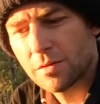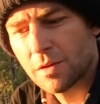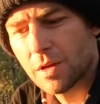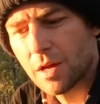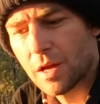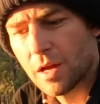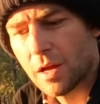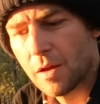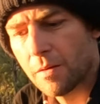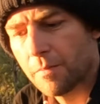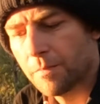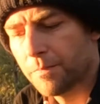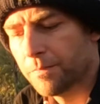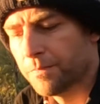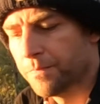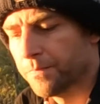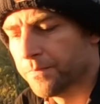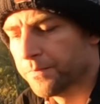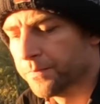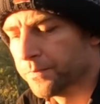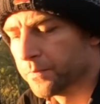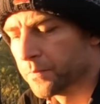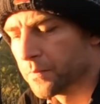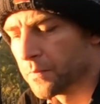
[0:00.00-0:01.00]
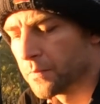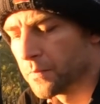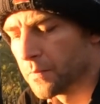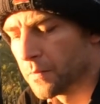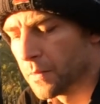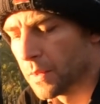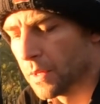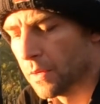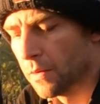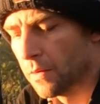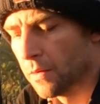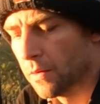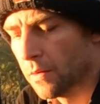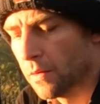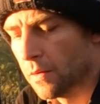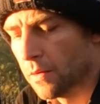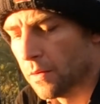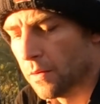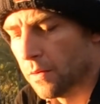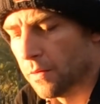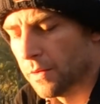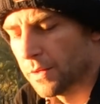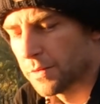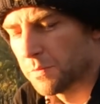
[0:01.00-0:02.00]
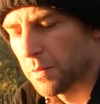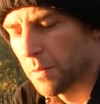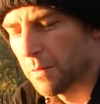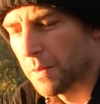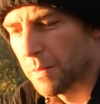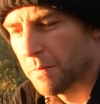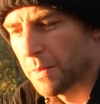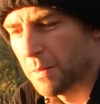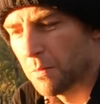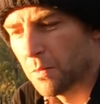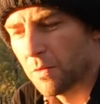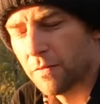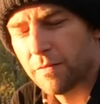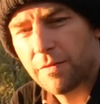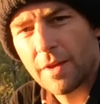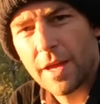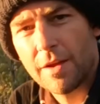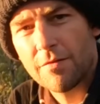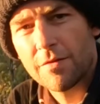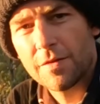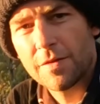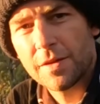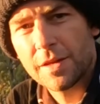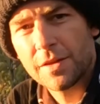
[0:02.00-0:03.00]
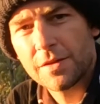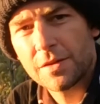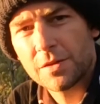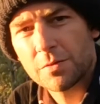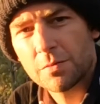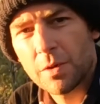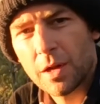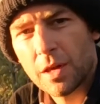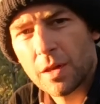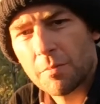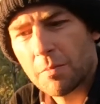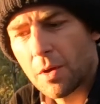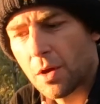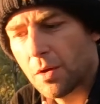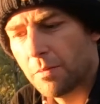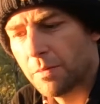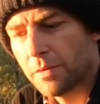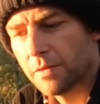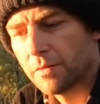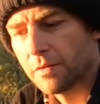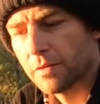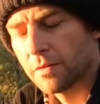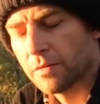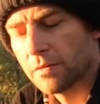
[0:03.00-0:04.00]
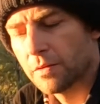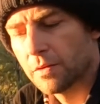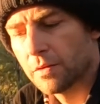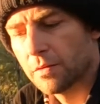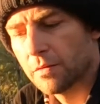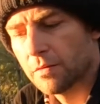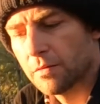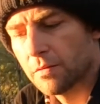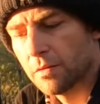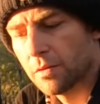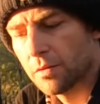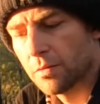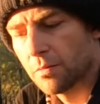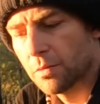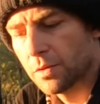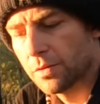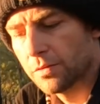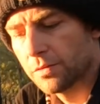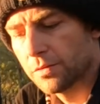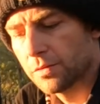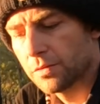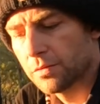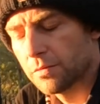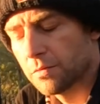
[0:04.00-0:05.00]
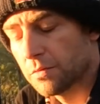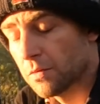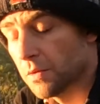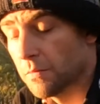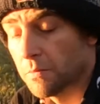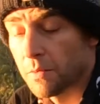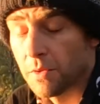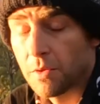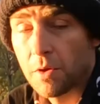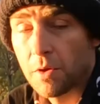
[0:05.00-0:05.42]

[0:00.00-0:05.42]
There's probably a bit more flavour in these as well, I'm hoping, than the other ones. You know,